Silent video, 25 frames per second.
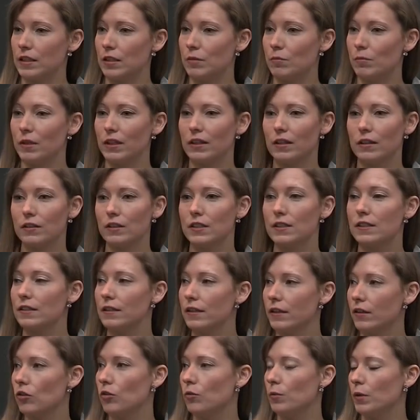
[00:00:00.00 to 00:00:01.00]
but there is
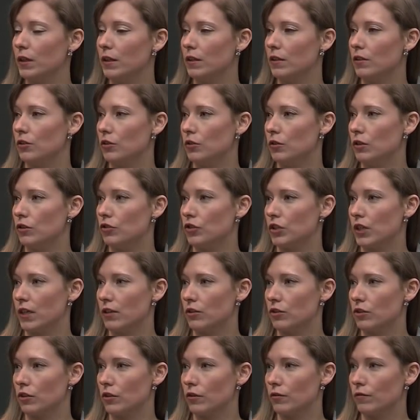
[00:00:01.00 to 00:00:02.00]
little we can do to
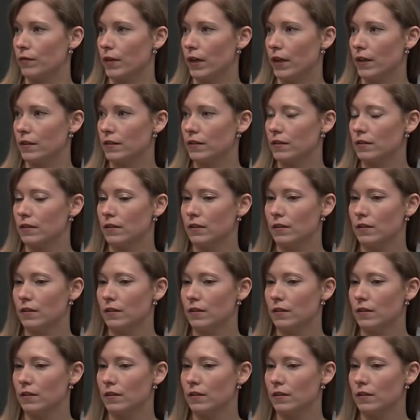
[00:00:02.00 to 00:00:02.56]
change their fate.